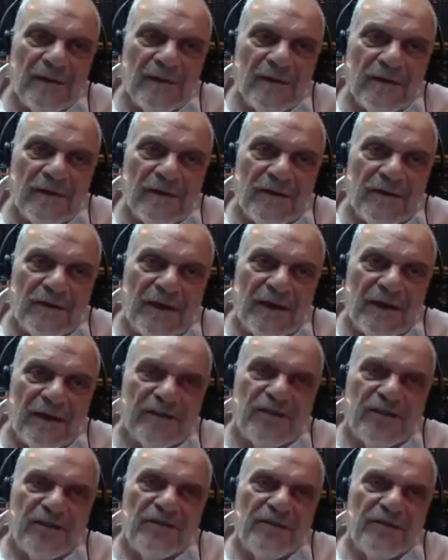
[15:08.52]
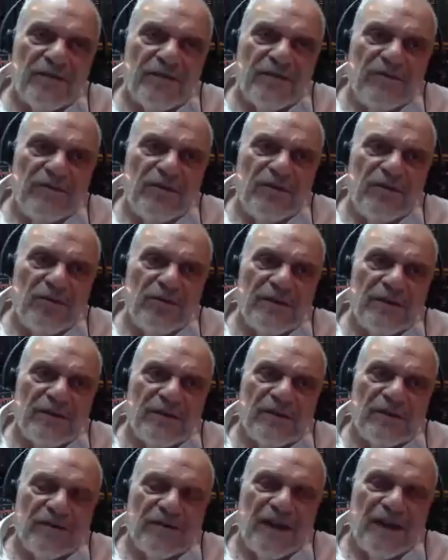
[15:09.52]
sections of Jewish
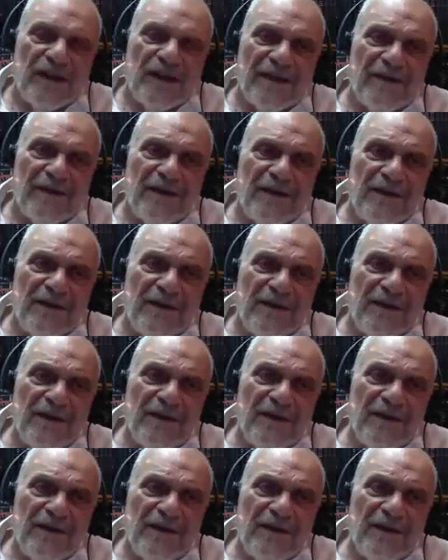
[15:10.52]
society